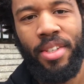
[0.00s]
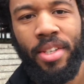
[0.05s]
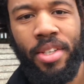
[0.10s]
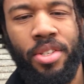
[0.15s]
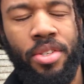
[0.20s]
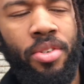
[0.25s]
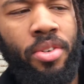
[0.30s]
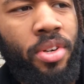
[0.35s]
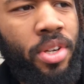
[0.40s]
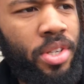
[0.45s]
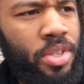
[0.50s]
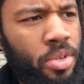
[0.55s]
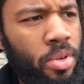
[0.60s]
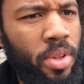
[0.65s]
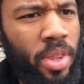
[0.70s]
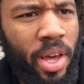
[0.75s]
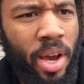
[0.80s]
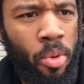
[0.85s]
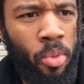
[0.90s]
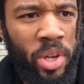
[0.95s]
It's not
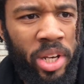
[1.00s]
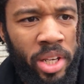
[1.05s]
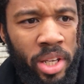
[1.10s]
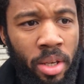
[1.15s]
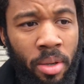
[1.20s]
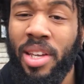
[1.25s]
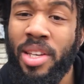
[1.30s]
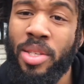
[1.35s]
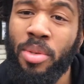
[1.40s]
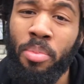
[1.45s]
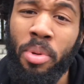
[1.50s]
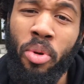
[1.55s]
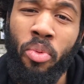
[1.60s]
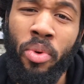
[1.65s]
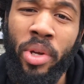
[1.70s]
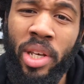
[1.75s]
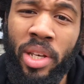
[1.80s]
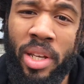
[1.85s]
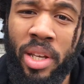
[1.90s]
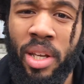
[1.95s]
that windy. It is a
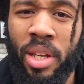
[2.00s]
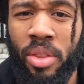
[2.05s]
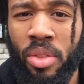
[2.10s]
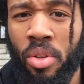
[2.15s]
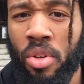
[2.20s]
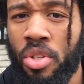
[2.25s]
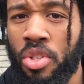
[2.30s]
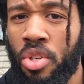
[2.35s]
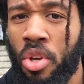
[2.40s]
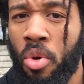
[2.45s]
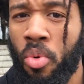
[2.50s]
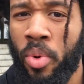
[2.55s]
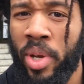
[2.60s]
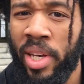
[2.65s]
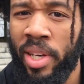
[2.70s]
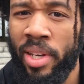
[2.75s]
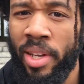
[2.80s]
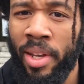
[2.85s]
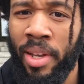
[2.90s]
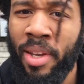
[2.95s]
bit windy, not so
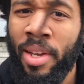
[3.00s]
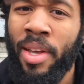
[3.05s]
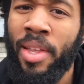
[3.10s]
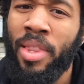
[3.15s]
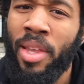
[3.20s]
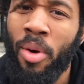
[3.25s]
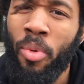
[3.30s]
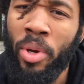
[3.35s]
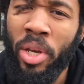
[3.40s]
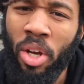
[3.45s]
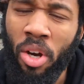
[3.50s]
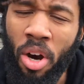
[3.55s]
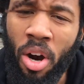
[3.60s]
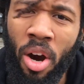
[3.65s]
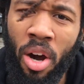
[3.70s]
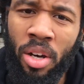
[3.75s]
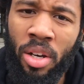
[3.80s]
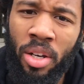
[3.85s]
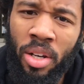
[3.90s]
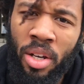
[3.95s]
windy that we
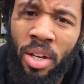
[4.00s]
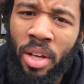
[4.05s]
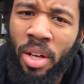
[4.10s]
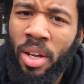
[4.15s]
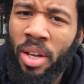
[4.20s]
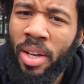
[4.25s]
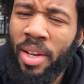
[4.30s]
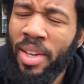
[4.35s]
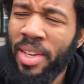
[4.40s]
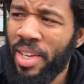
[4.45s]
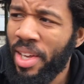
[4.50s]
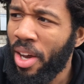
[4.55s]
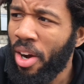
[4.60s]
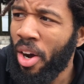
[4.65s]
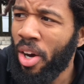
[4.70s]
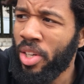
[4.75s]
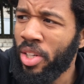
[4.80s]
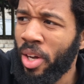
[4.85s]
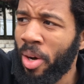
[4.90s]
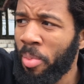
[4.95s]
can't get
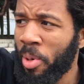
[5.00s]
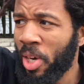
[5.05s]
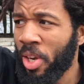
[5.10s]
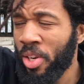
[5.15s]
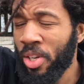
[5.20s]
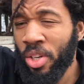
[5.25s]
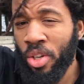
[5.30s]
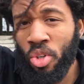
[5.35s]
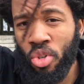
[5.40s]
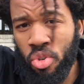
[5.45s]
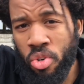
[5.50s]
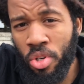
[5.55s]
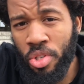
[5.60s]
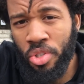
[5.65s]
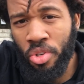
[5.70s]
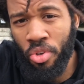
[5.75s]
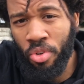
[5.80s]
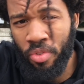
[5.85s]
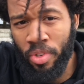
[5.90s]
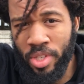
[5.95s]
our double under
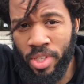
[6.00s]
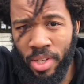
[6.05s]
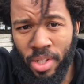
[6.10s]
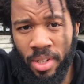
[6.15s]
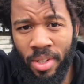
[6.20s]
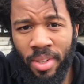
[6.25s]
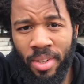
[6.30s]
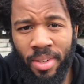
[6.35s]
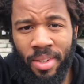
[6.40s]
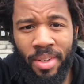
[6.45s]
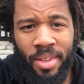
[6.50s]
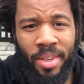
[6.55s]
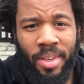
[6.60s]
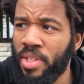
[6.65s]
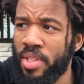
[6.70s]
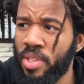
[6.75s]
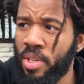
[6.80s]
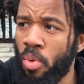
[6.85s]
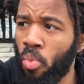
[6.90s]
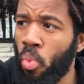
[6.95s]
crossovers in.
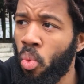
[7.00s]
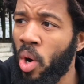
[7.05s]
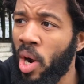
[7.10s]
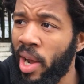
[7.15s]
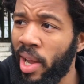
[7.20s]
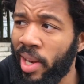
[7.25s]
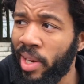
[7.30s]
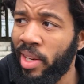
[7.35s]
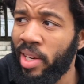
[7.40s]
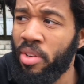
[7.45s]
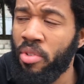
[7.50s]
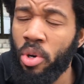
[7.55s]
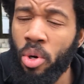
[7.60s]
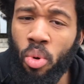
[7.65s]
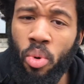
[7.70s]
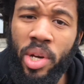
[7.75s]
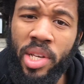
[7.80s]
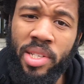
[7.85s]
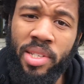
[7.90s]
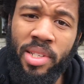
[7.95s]
This is a widely
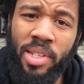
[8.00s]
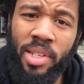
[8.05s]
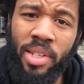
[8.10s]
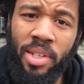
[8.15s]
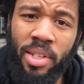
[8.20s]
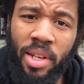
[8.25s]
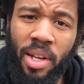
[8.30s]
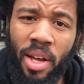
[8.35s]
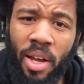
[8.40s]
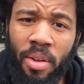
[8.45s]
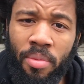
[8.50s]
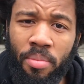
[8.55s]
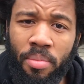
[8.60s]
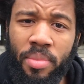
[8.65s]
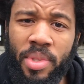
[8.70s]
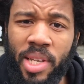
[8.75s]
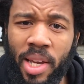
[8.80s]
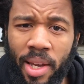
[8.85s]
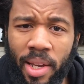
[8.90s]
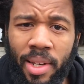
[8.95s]
requested
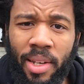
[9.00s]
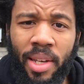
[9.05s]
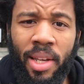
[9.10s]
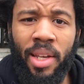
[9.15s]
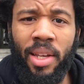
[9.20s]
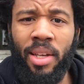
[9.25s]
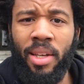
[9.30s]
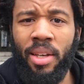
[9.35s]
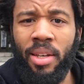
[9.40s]
technique.